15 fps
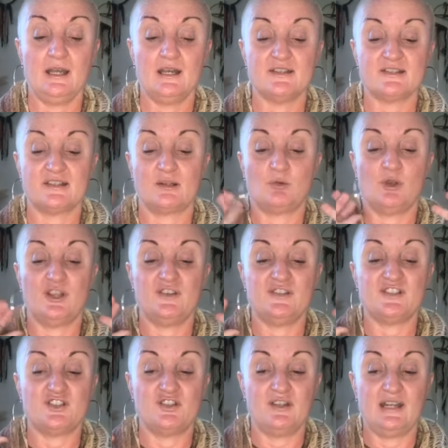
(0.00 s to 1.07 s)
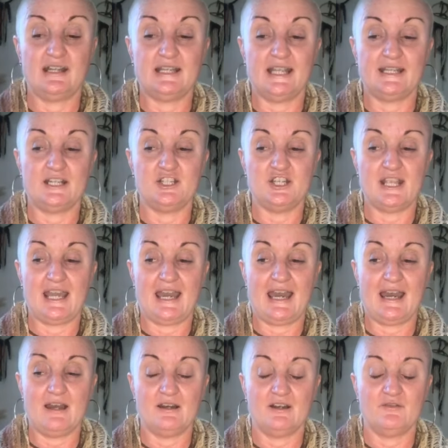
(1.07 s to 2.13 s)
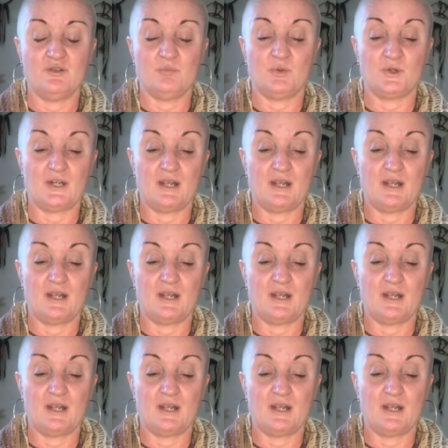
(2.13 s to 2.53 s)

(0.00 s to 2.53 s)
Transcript: So I don't want you shooting the energy out of the body,